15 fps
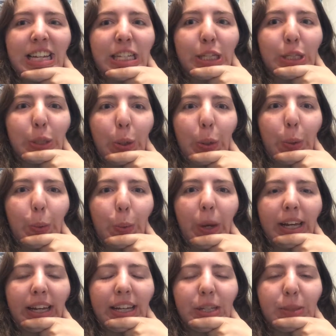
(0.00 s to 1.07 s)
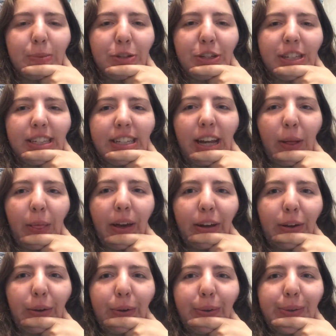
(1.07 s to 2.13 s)
So I guess we'll just see how
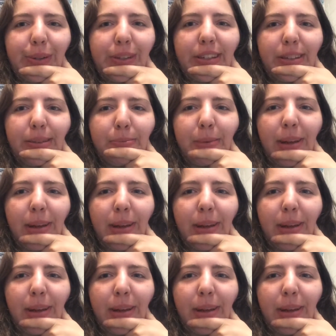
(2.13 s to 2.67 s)
that goes.